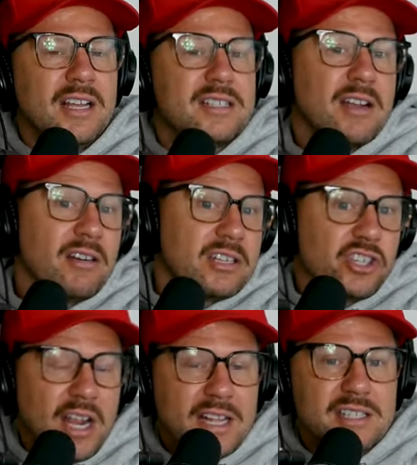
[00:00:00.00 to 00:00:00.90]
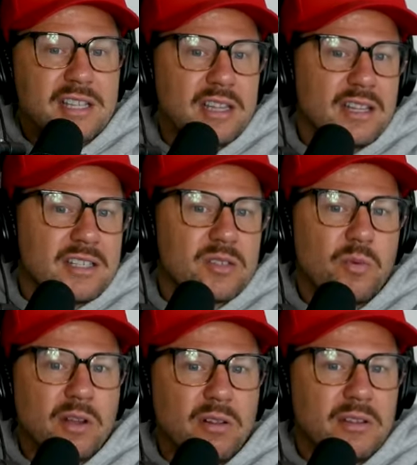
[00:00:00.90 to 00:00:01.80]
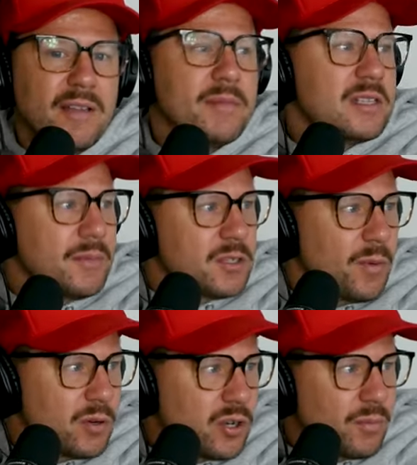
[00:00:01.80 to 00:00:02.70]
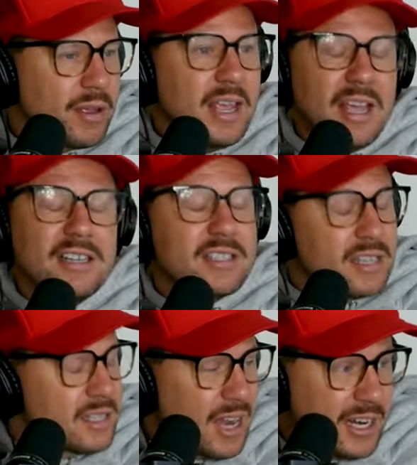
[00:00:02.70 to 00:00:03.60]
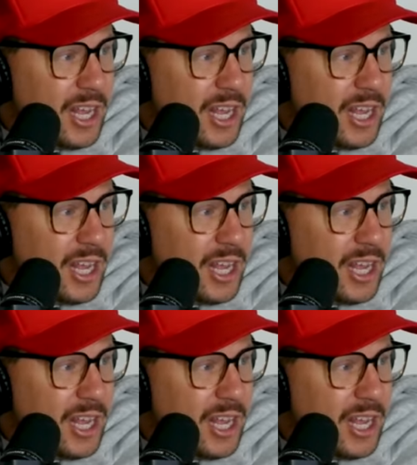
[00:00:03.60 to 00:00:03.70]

is there a chance that this will give me some exposure and play? Does this not